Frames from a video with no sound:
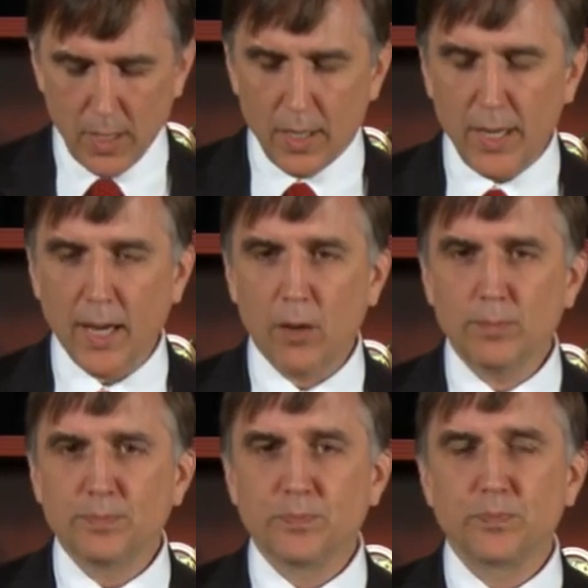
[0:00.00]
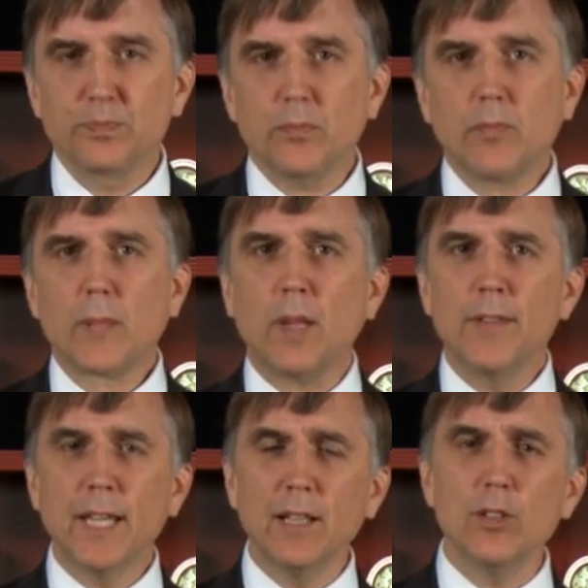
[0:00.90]
Now,
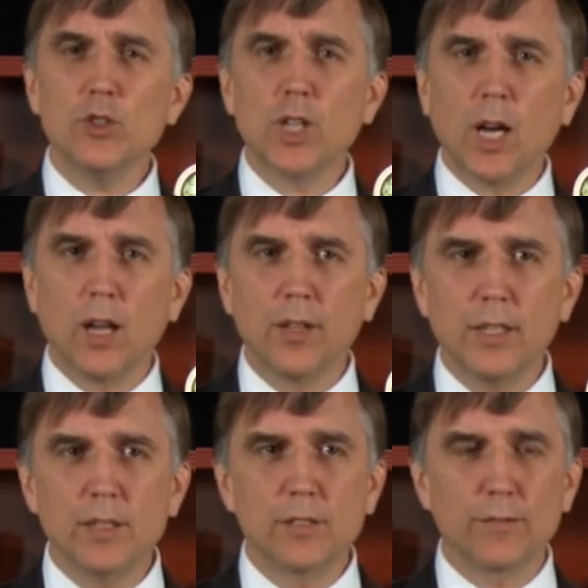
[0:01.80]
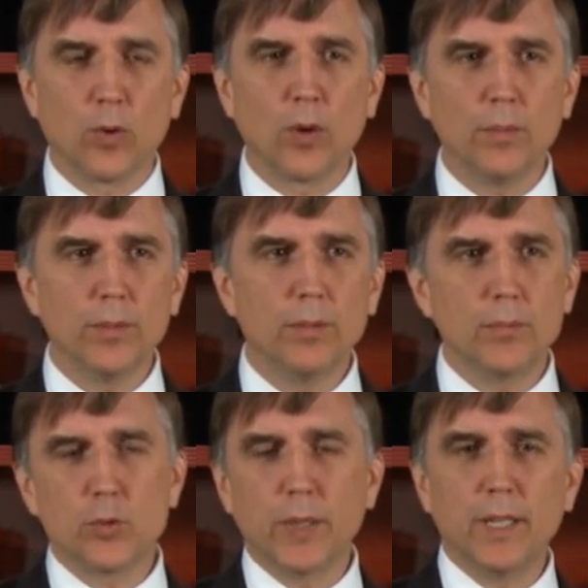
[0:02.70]
the English colonies formed,
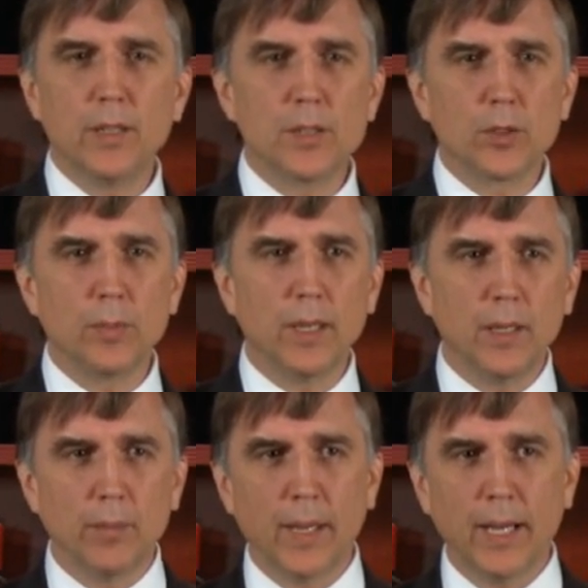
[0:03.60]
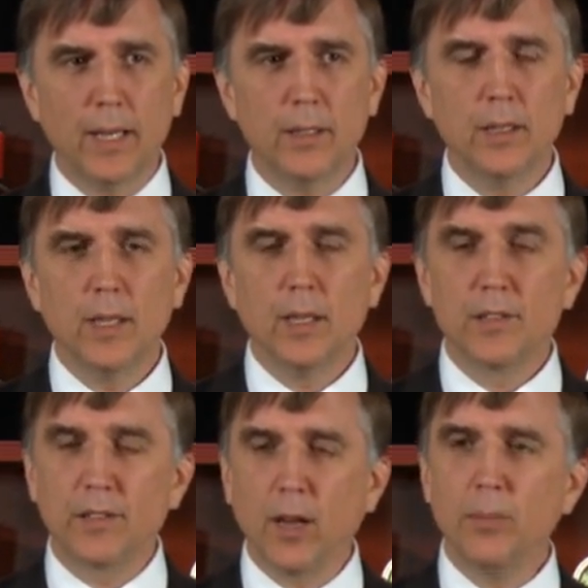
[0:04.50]
treaties are being made,
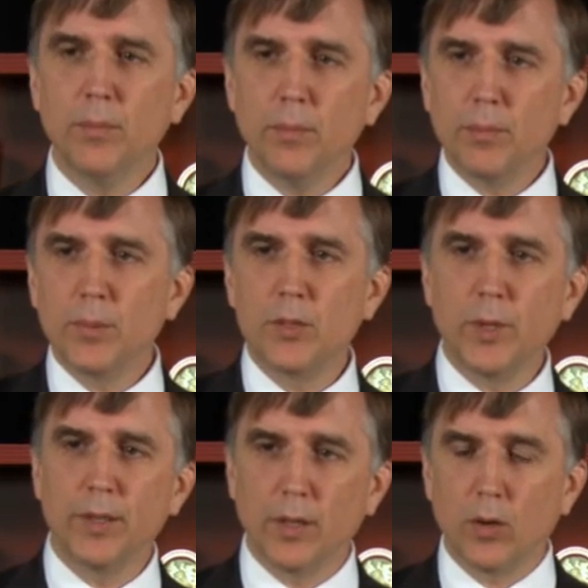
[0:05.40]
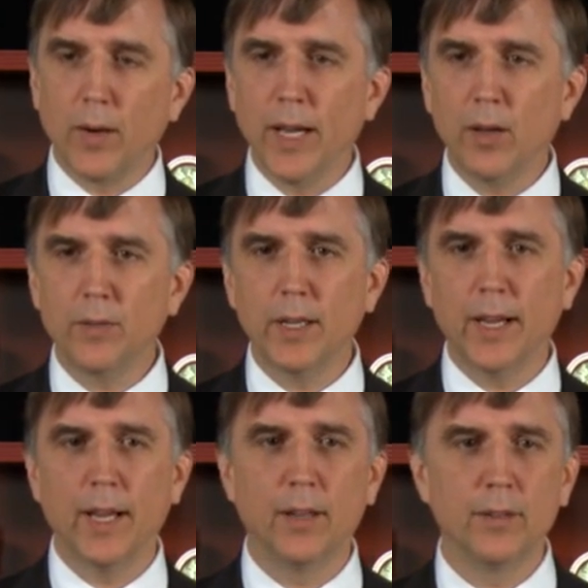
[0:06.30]
some between the Crown
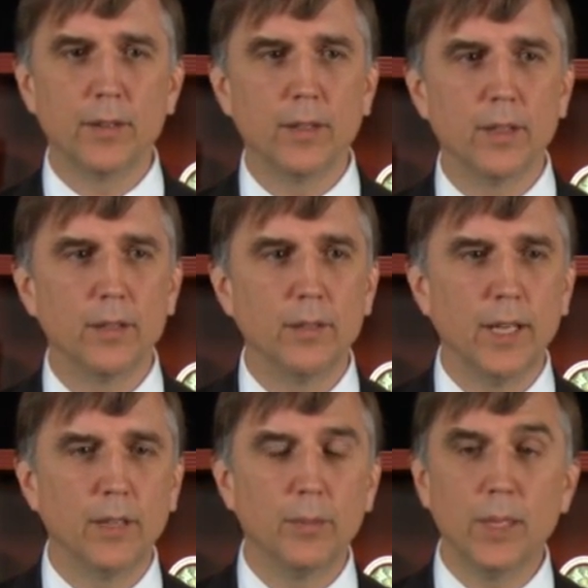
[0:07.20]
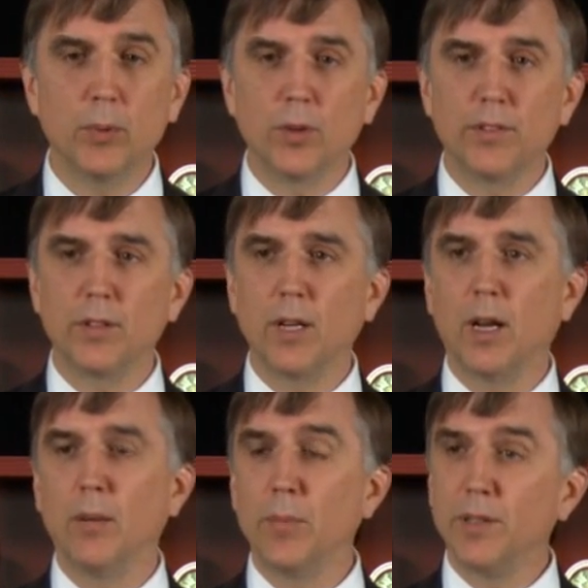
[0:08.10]
and the native peoples,
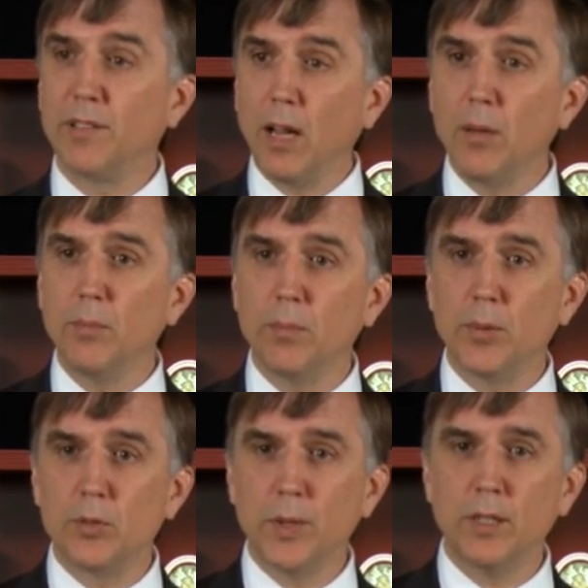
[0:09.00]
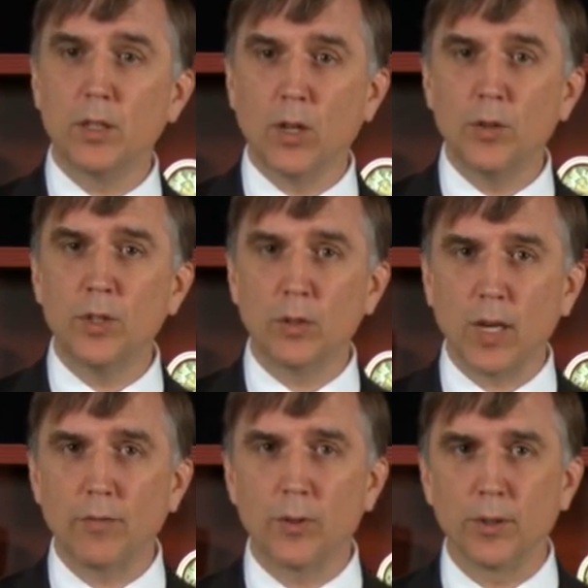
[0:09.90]
but some between colonial
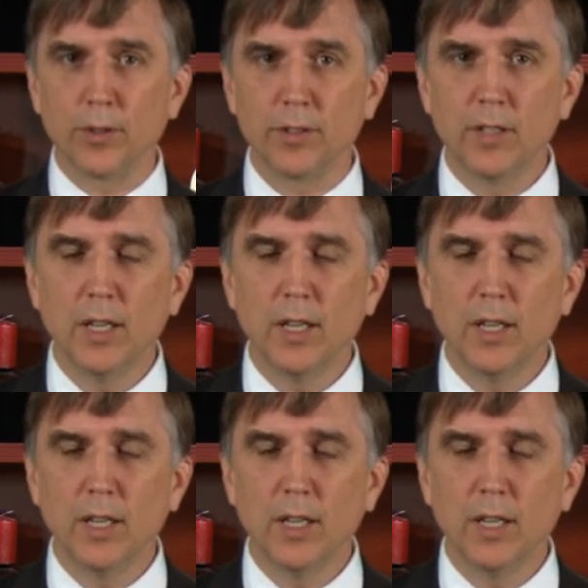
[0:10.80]
governors